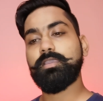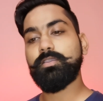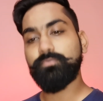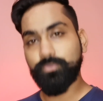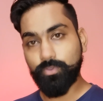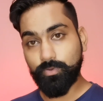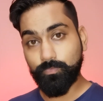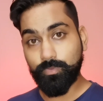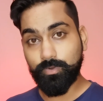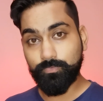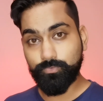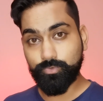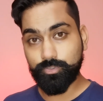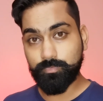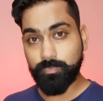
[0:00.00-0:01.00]
If you're one
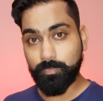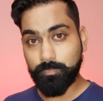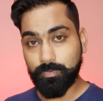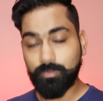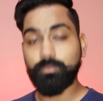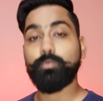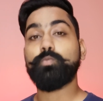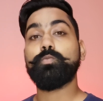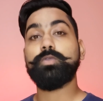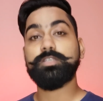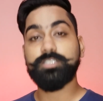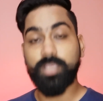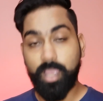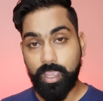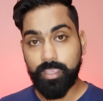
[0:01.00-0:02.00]
of those people,
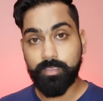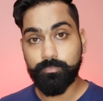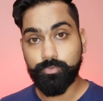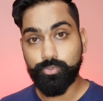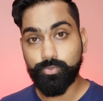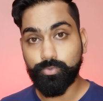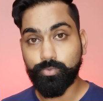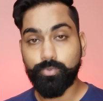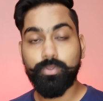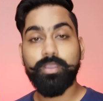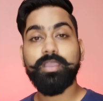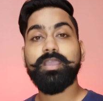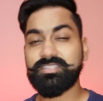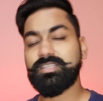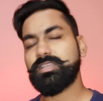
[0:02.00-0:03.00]
which I am too,
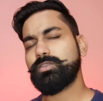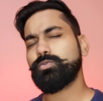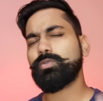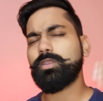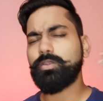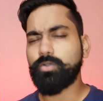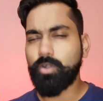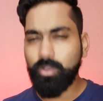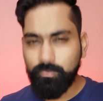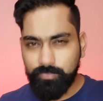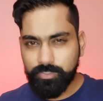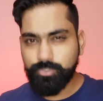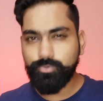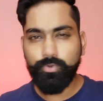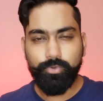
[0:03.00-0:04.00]
then you can
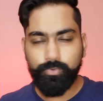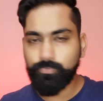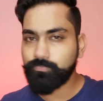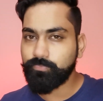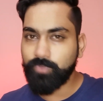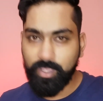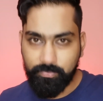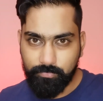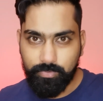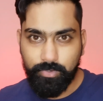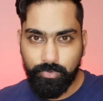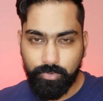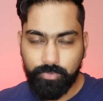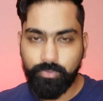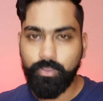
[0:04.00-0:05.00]
always go to
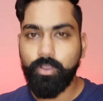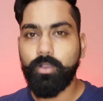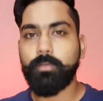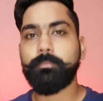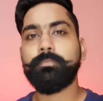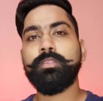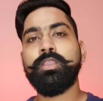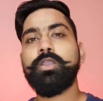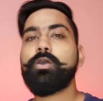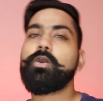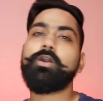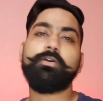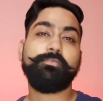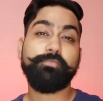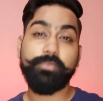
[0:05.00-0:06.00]
fiverr.com
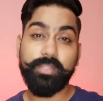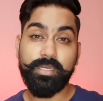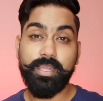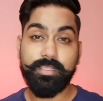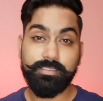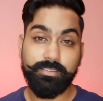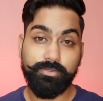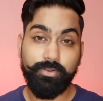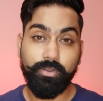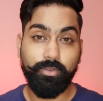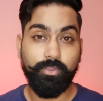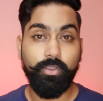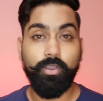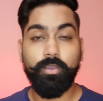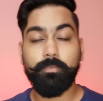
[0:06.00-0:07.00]
or
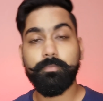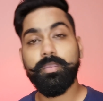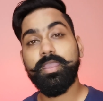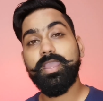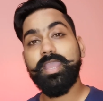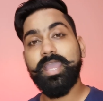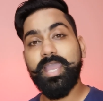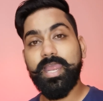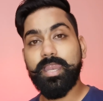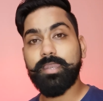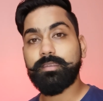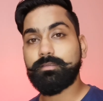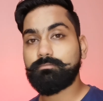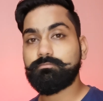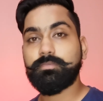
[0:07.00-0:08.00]
freelancer.com
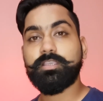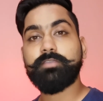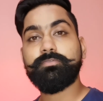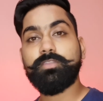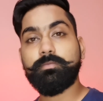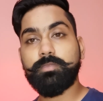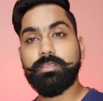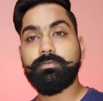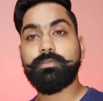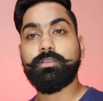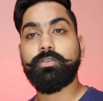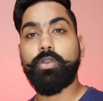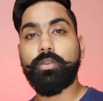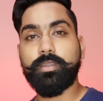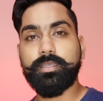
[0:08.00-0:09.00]
and give them the
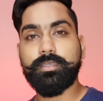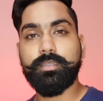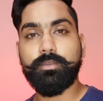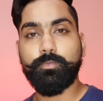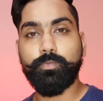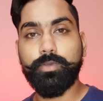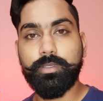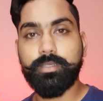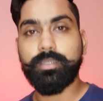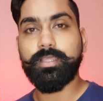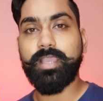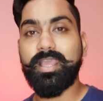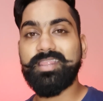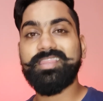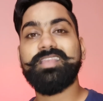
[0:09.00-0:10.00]
content in Word,
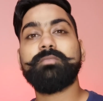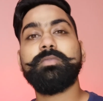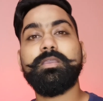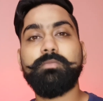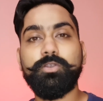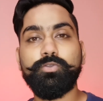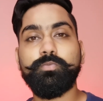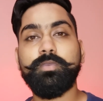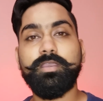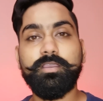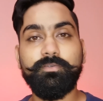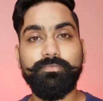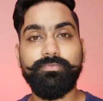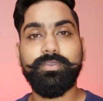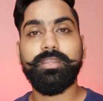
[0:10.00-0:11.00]
and they'll be able to make a
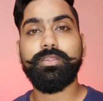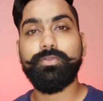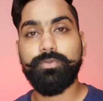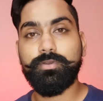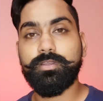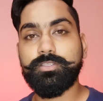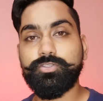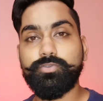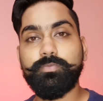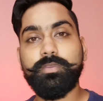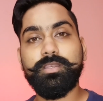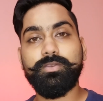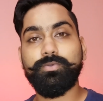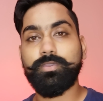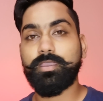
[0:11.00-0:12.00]
very good
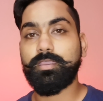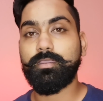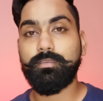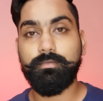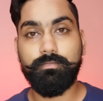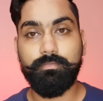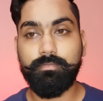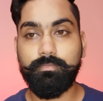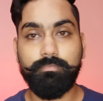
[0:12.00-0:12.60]
resume looking